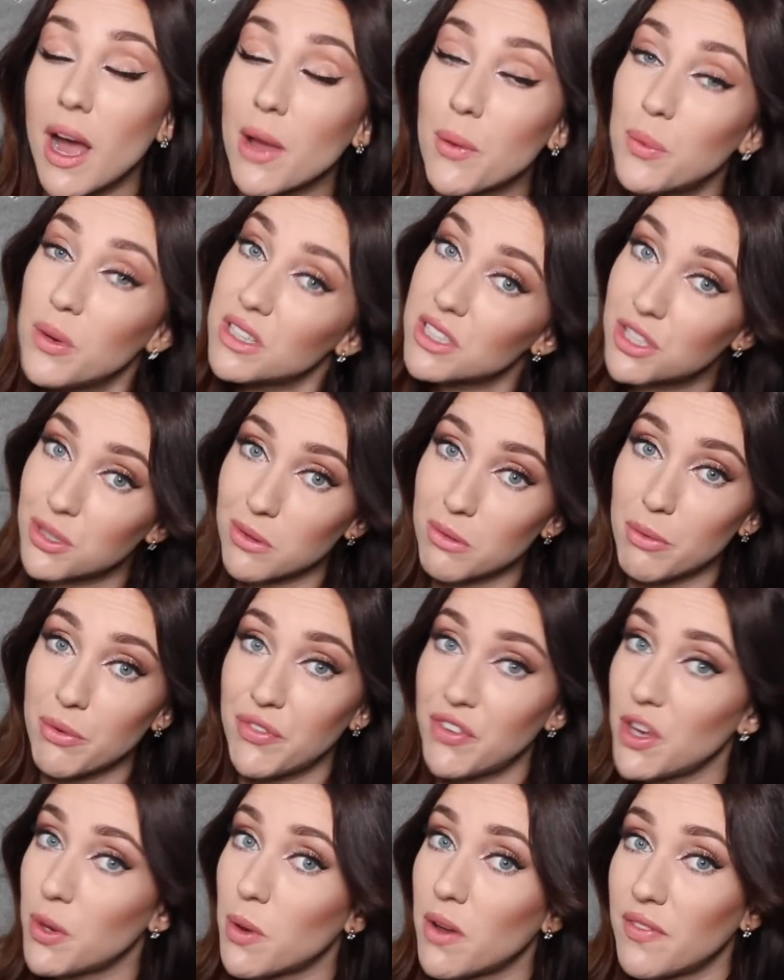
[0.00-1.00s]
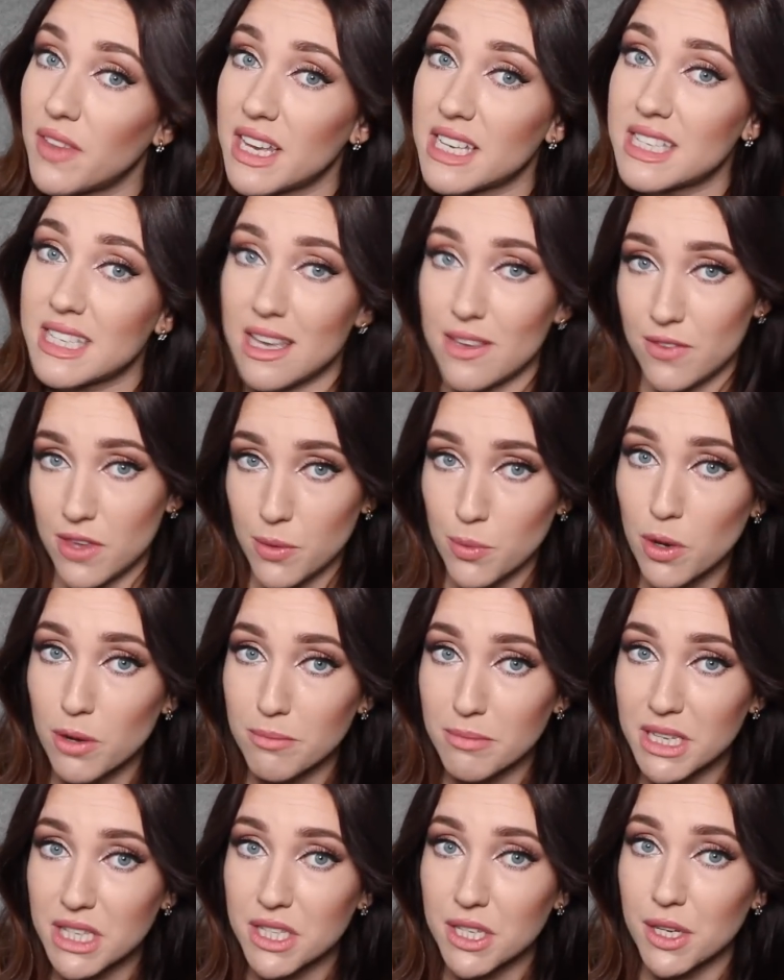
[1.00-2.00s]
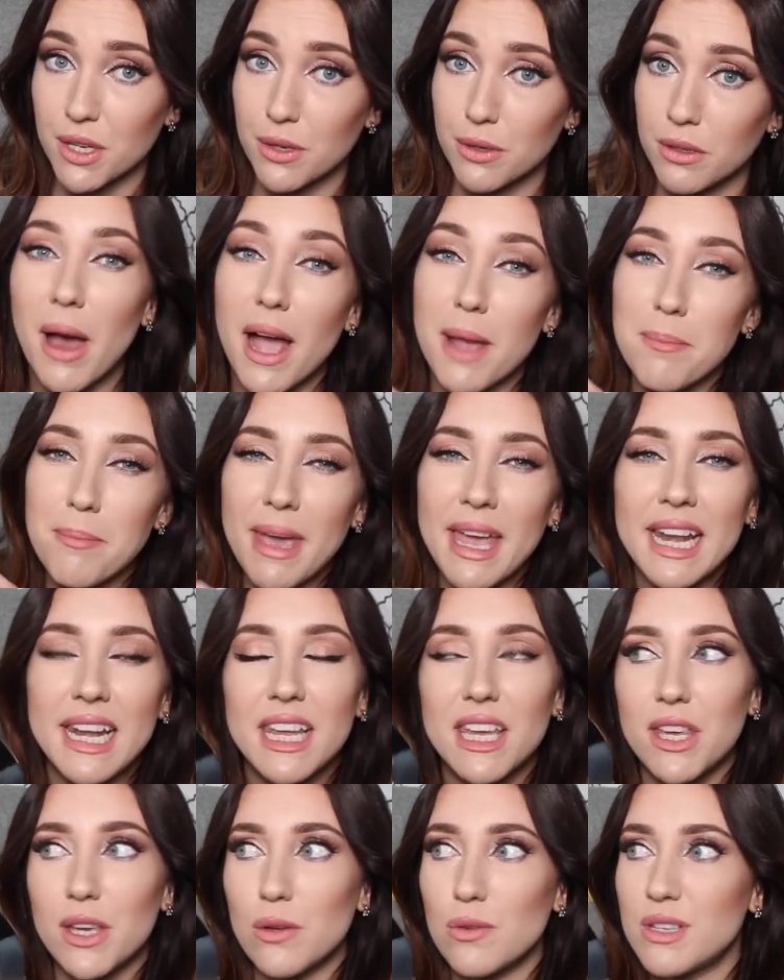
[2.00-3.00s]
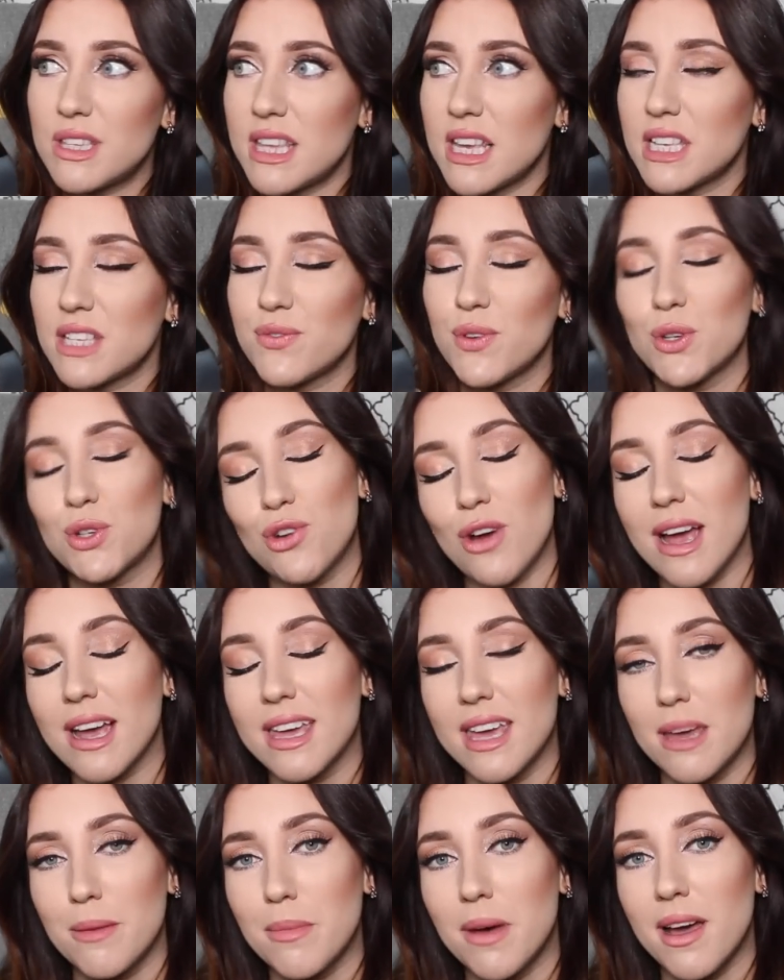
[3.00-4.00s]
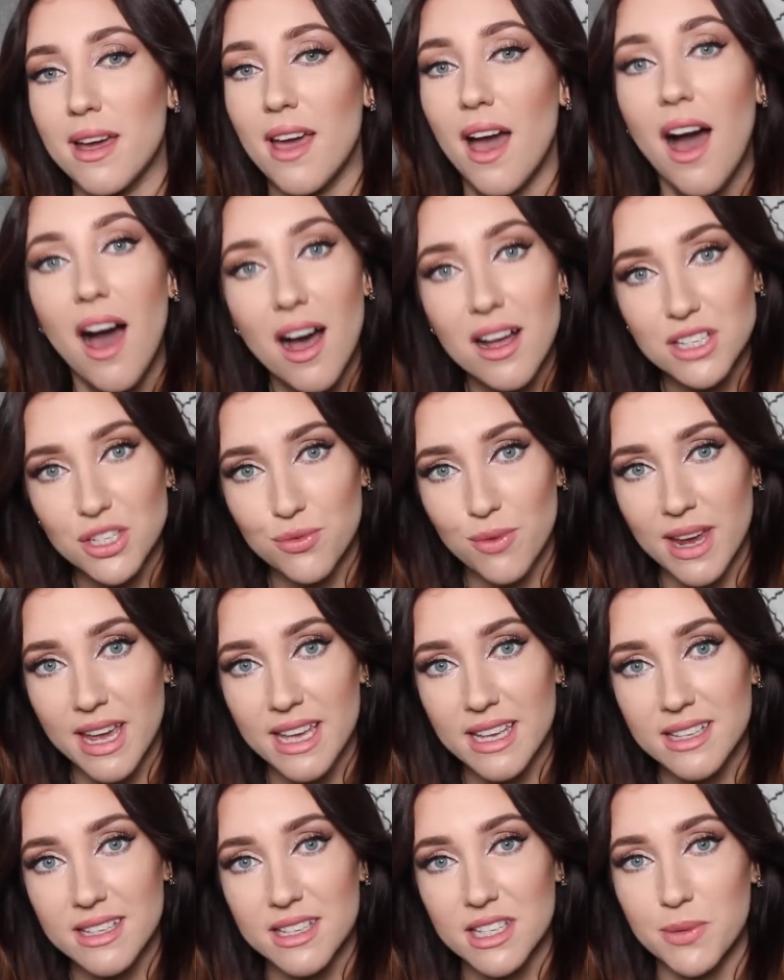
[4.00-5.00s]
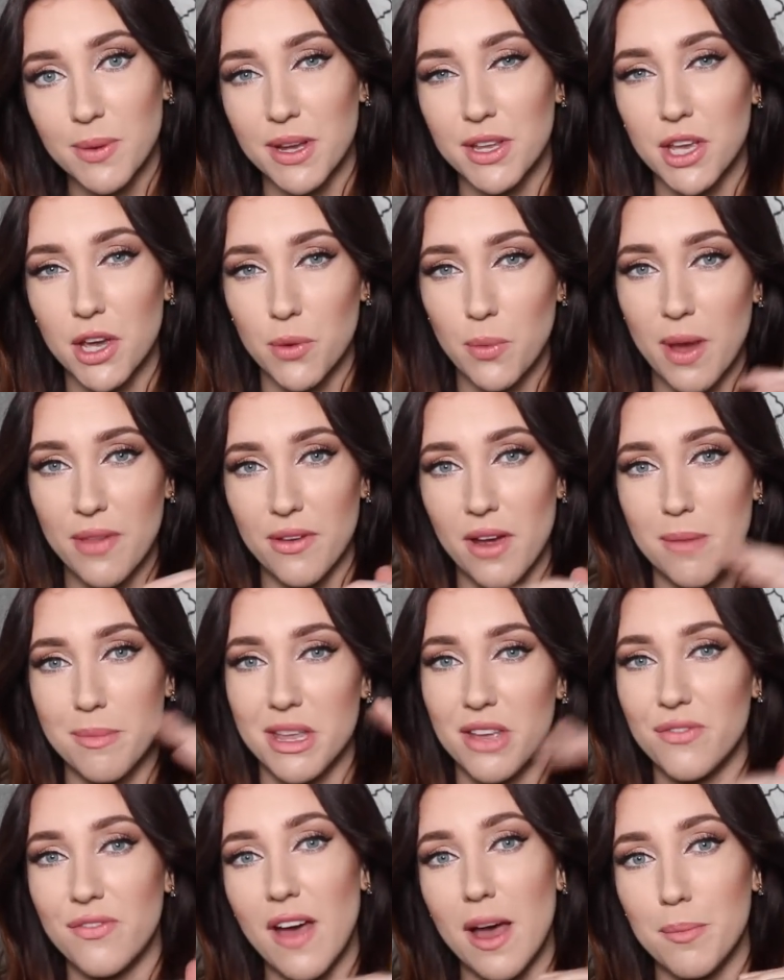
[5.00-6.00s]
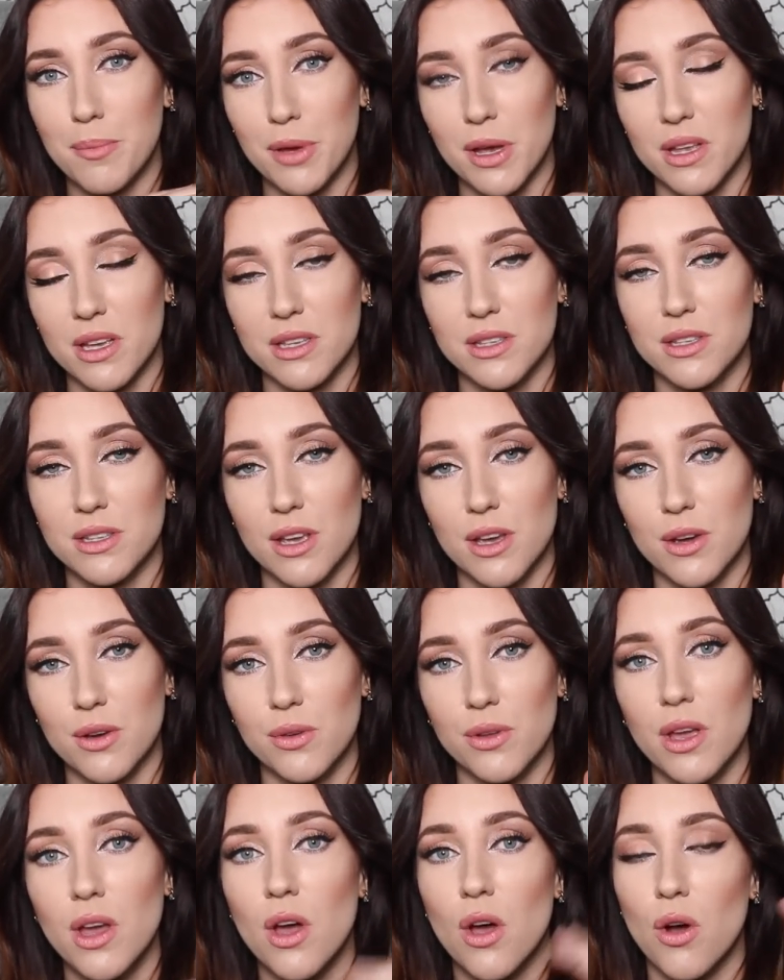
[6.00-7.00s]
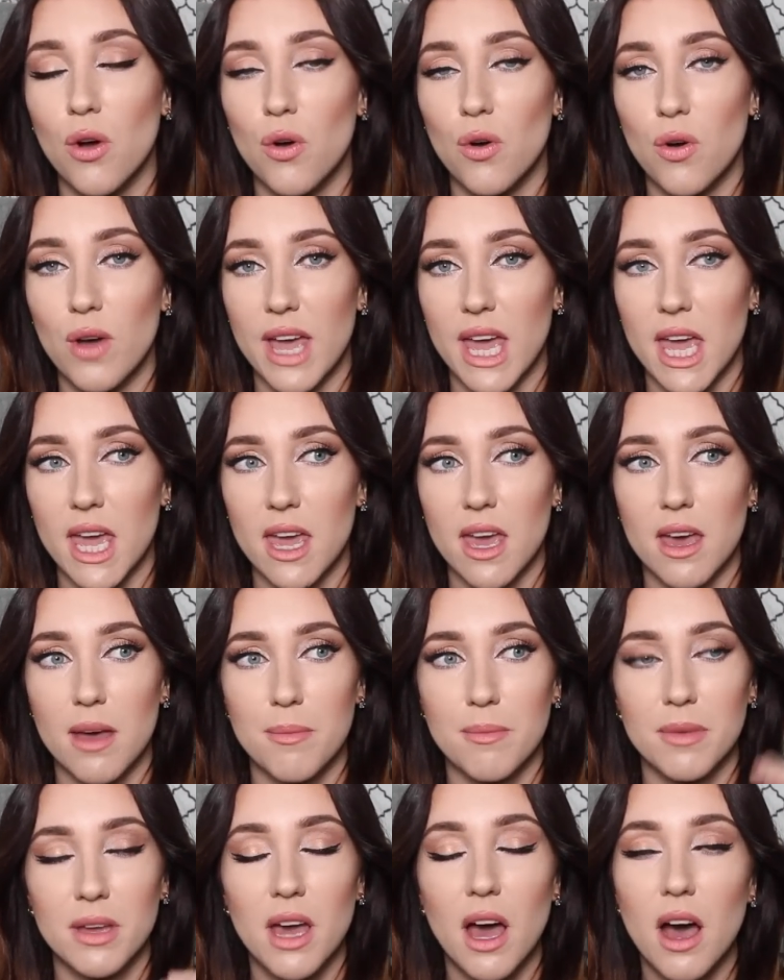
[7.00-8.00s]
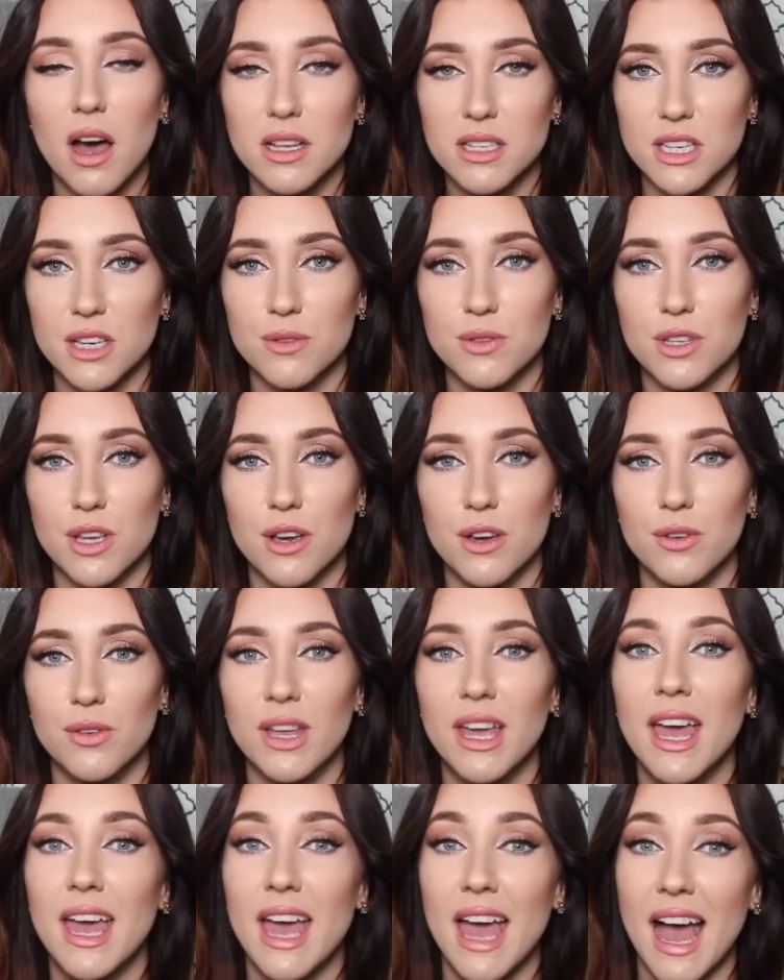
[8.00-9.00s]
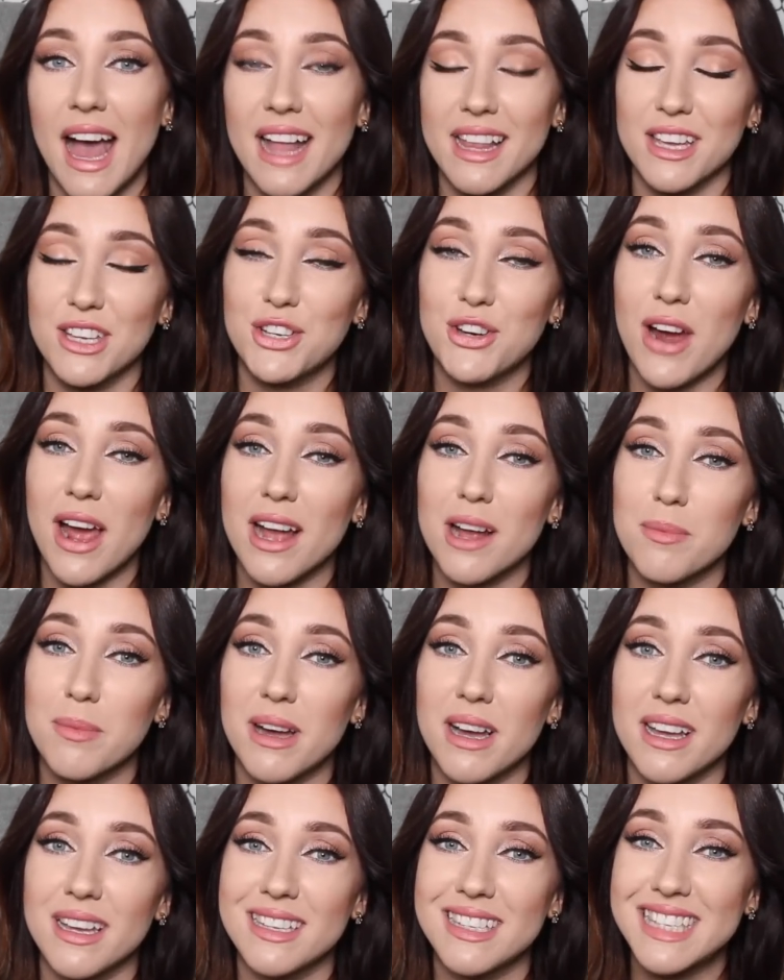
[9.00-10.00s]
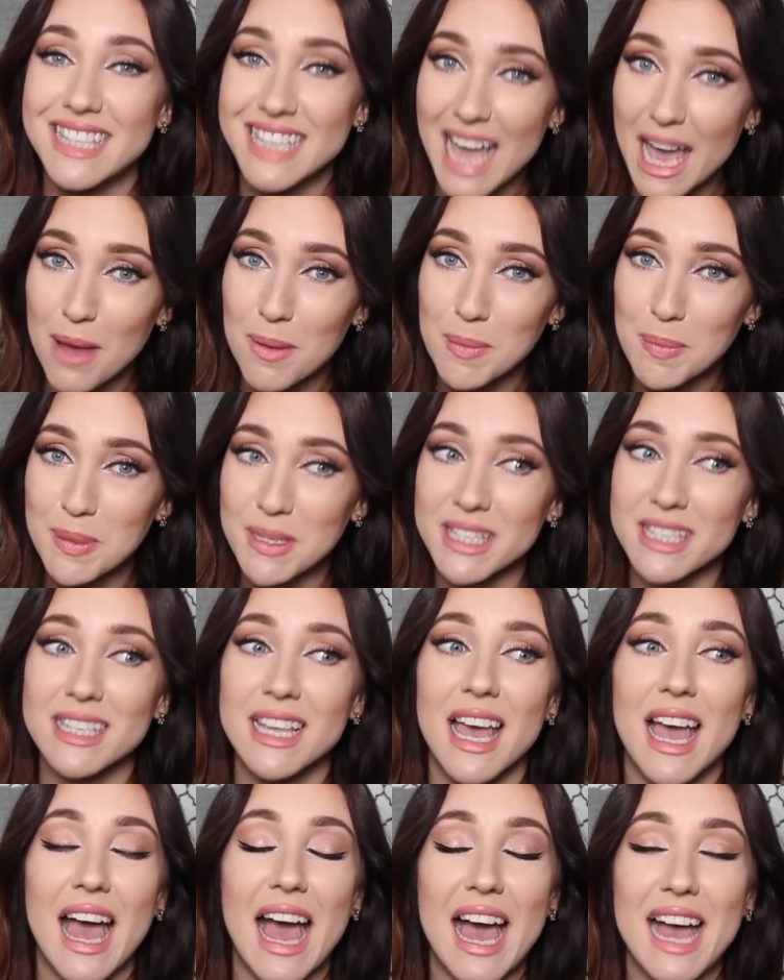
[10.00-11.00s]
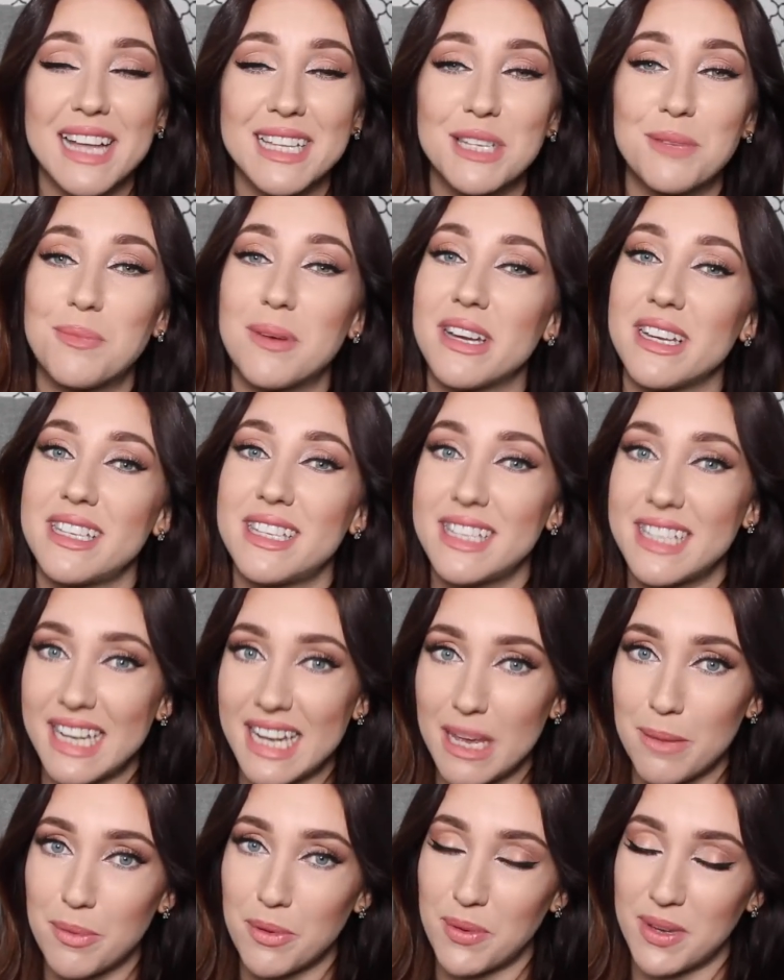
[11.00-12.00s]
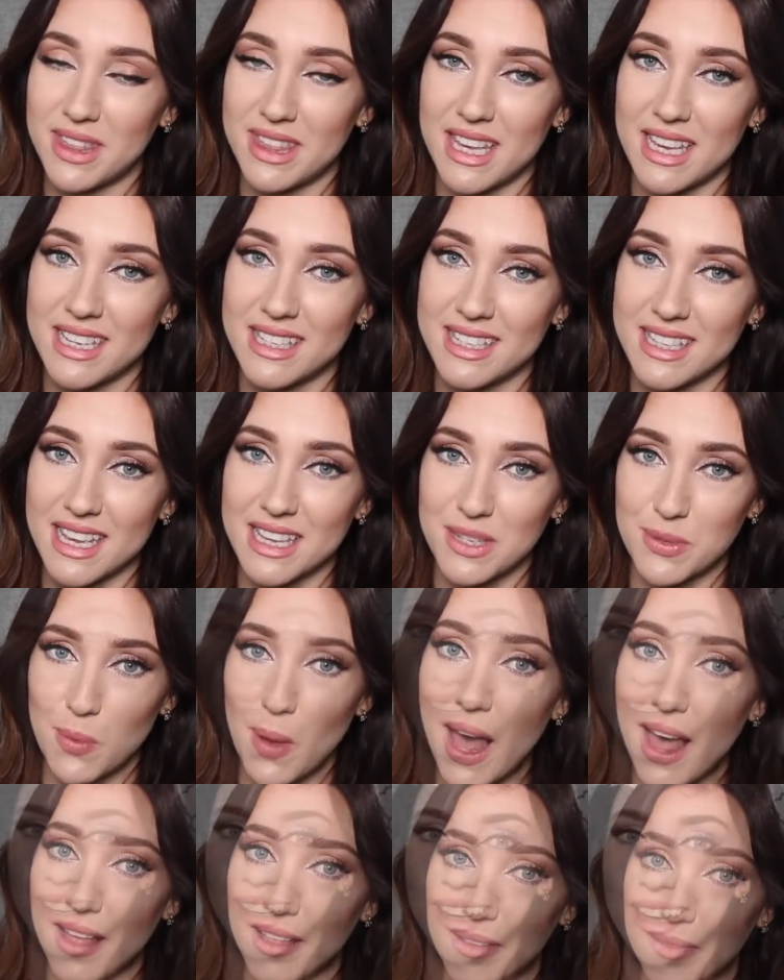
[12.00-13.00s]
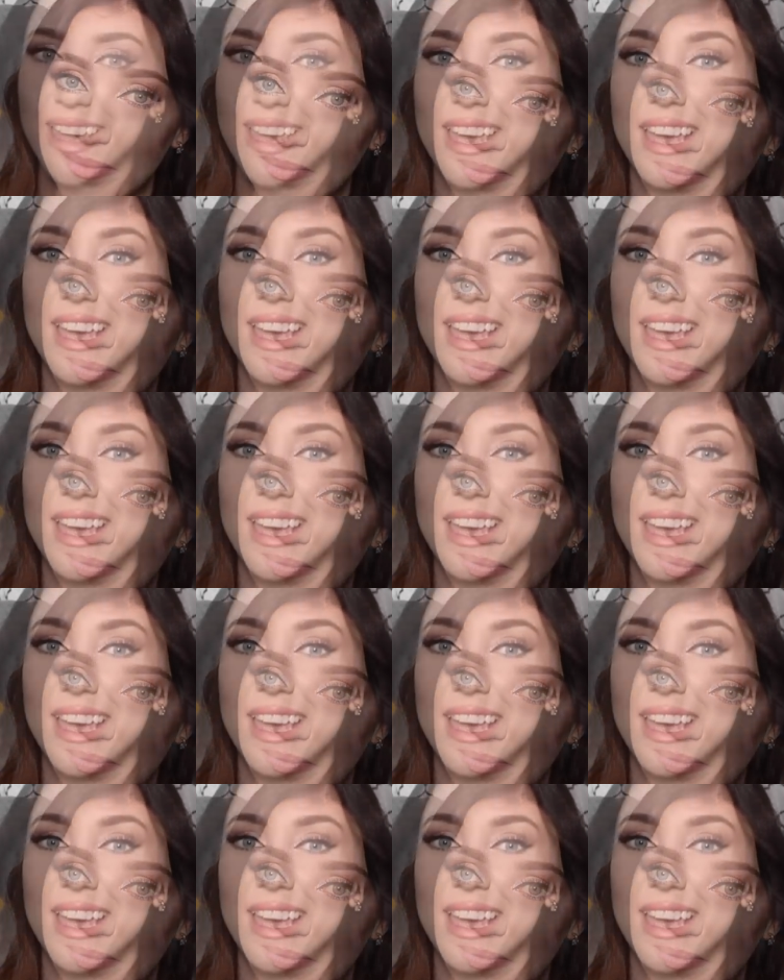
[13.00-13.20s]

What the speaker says: I will do a review on this if you want me to, but I mainly use this for tracking my heart rate, so I know whether I'm in a fat burning zone or a cardio zone, and I track my steps and my sleep with this as well.